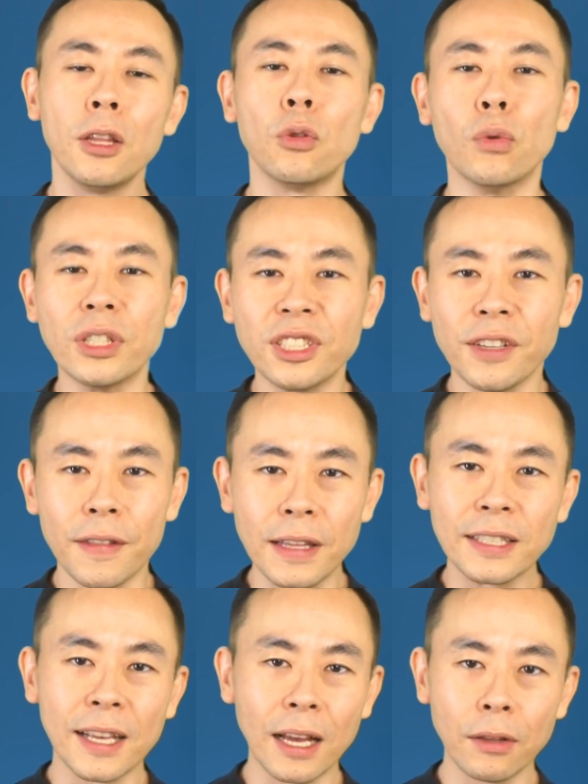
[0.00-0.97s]
To achieve
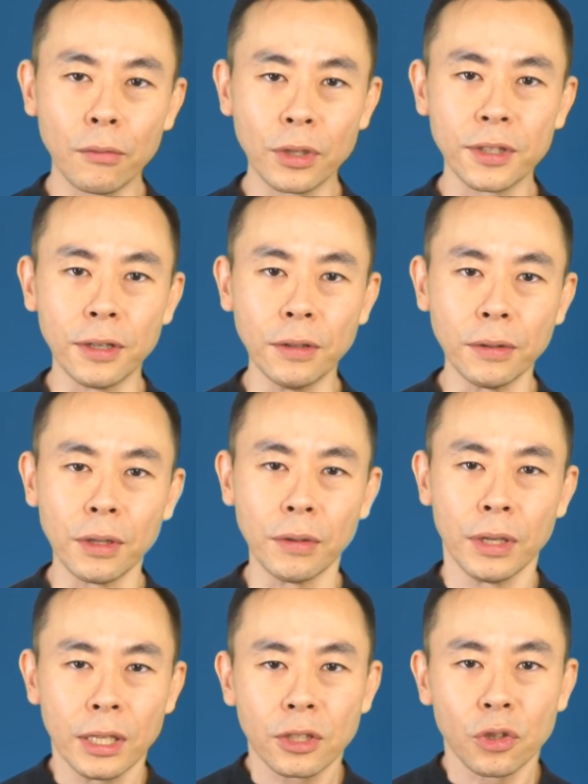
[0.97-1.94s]
this kind of result, you
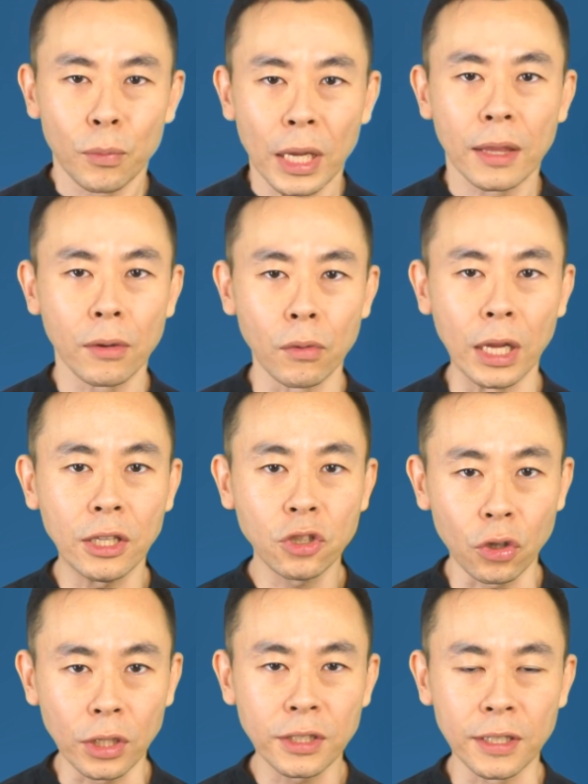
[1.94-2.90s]
need to make the right
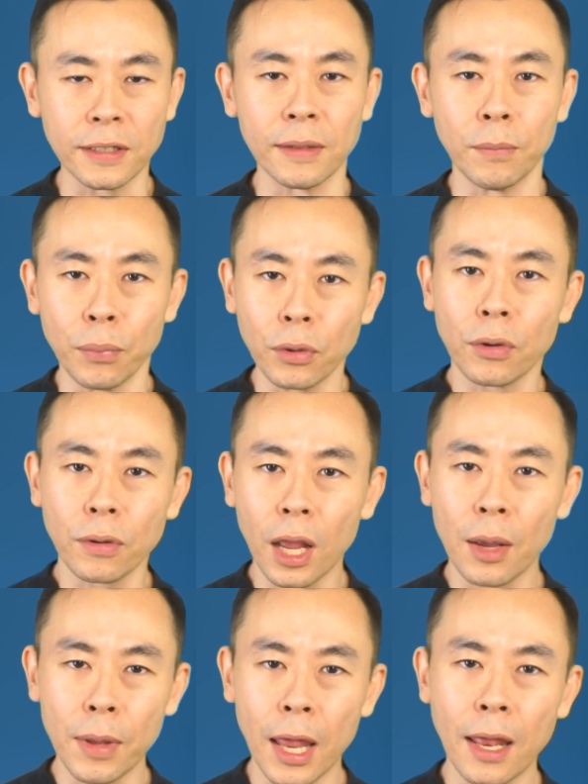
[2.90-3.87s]
choices and put your
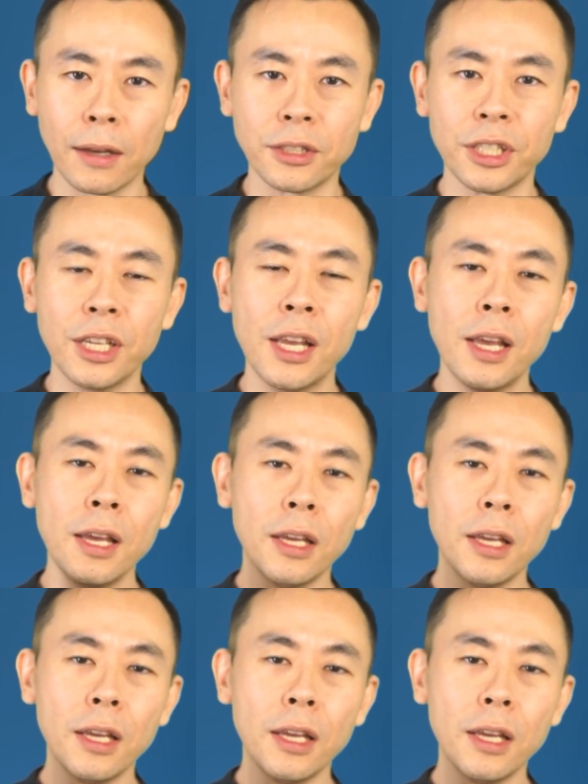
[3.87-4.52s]
time and energy